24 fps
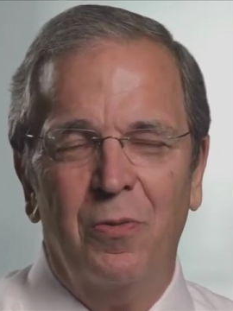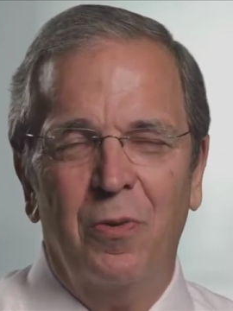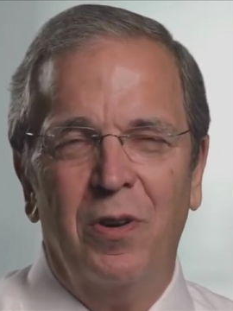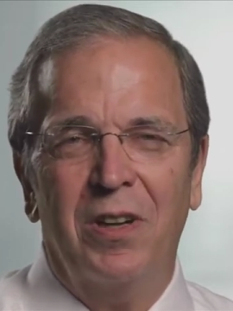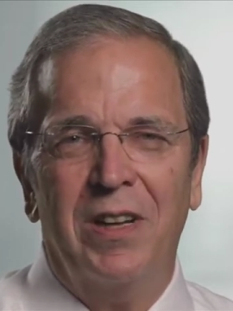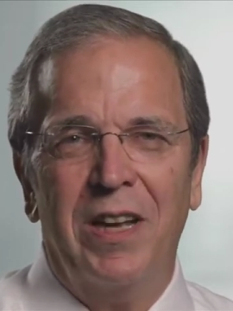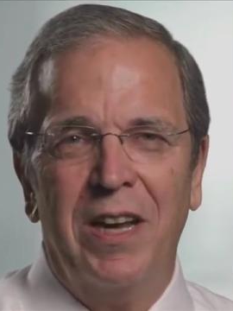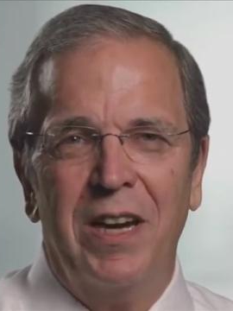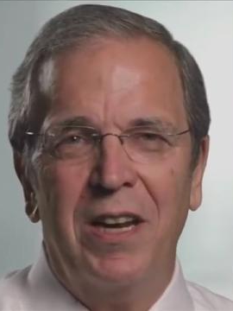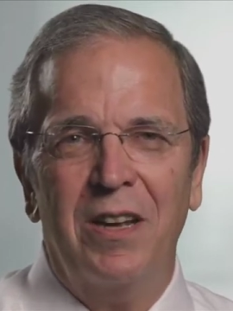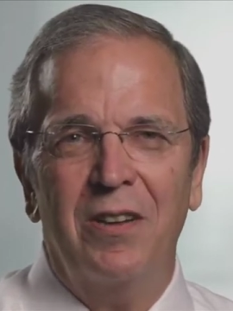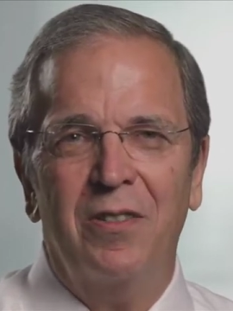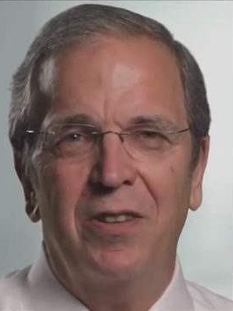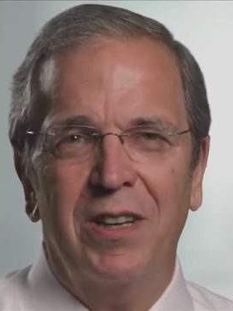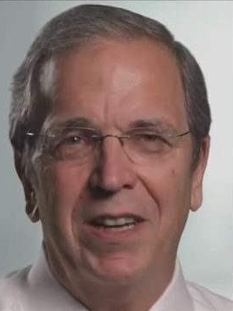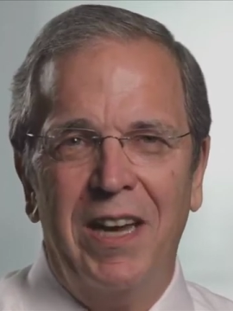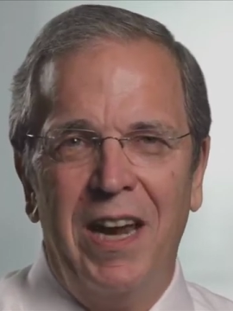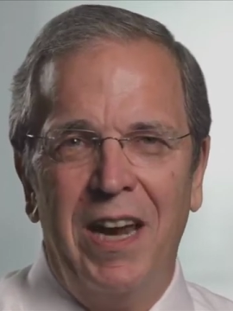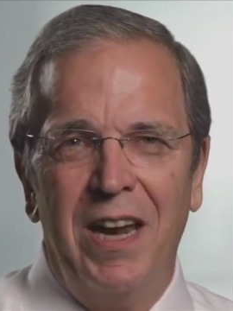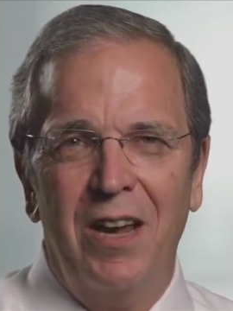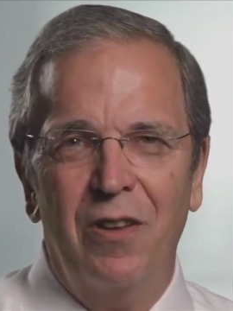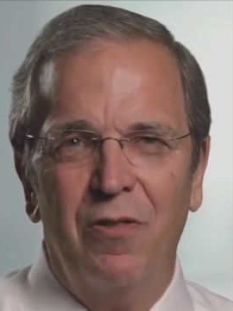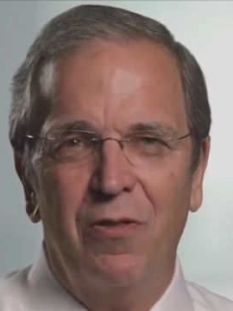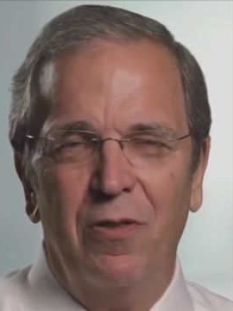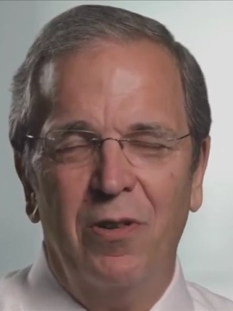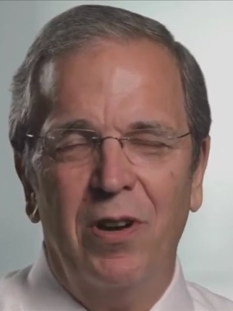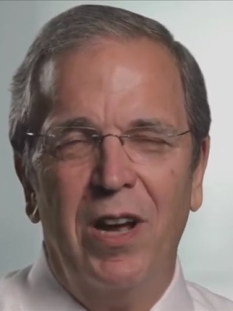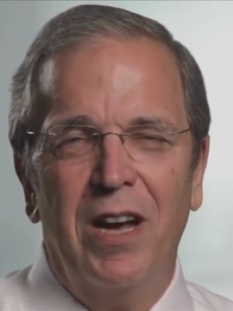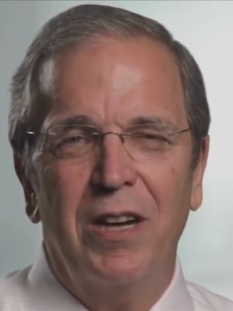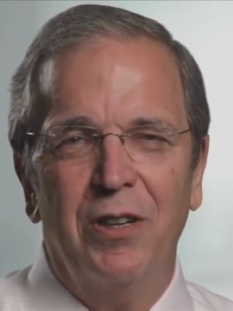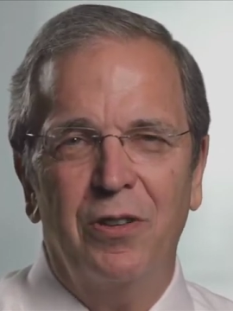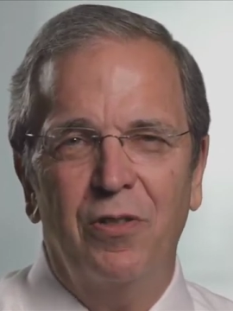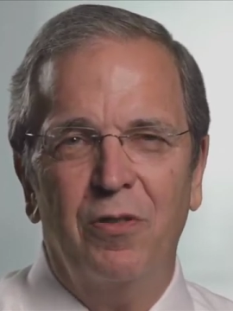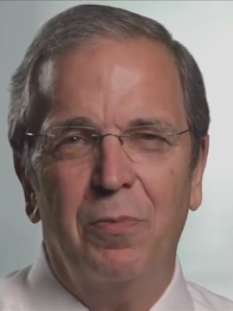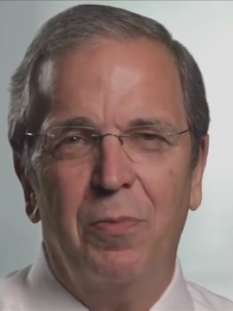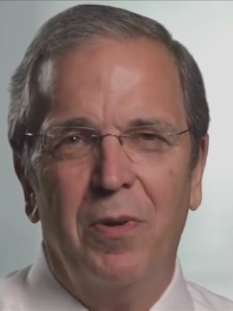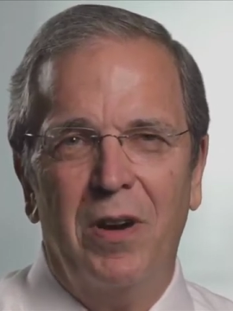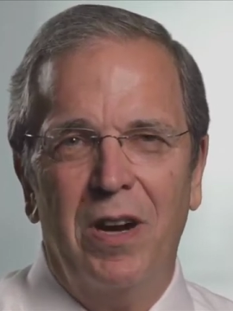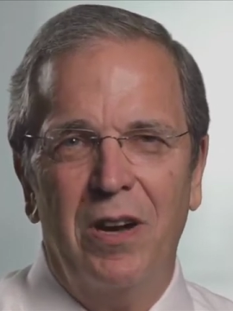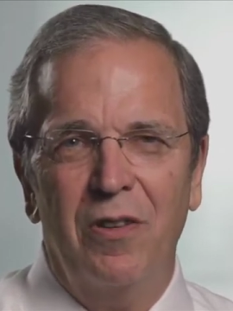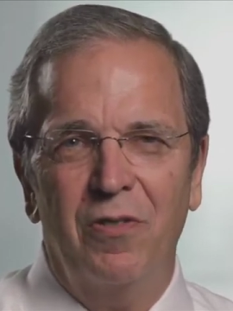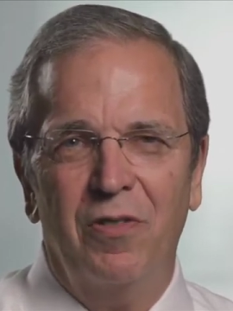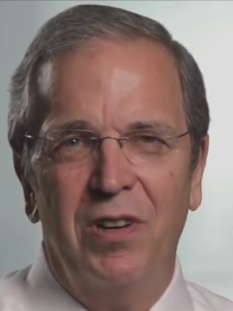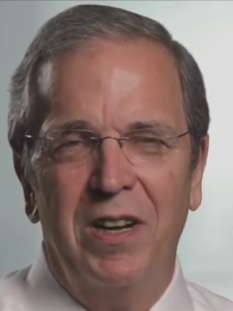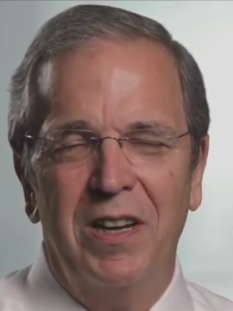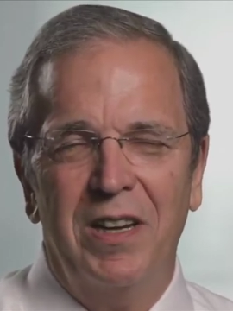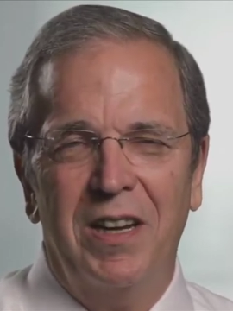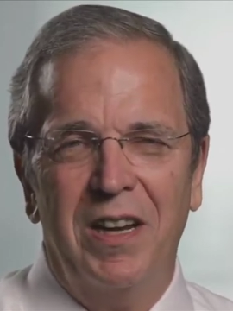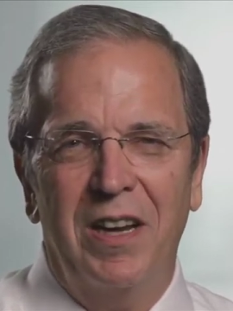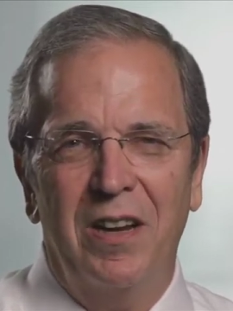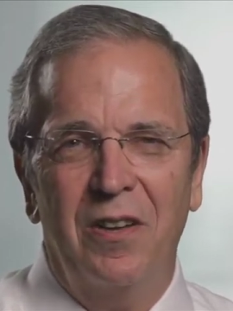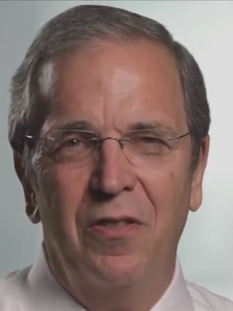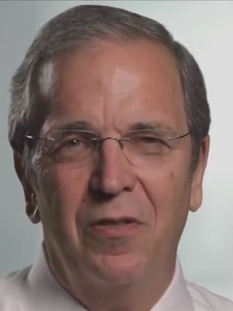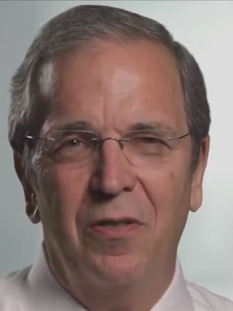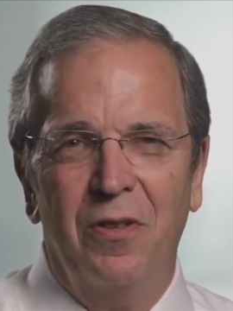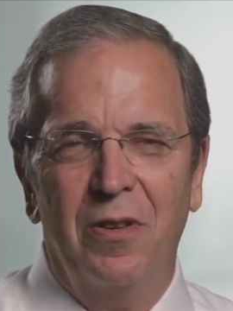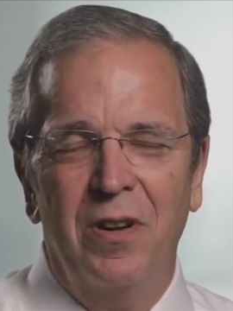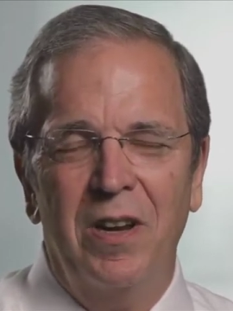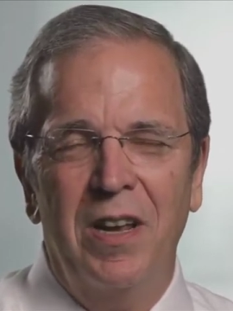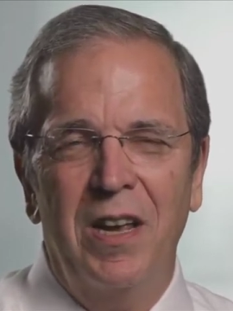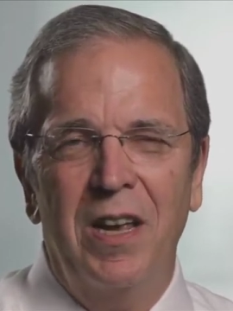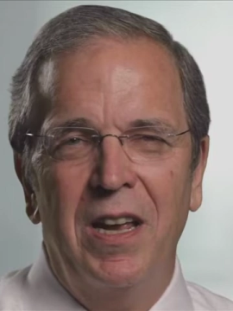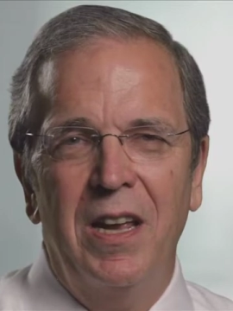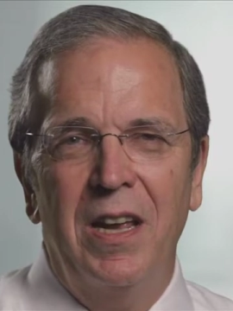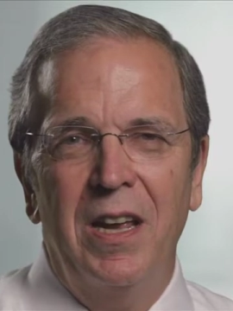relating to cancer, not just prostate cancer.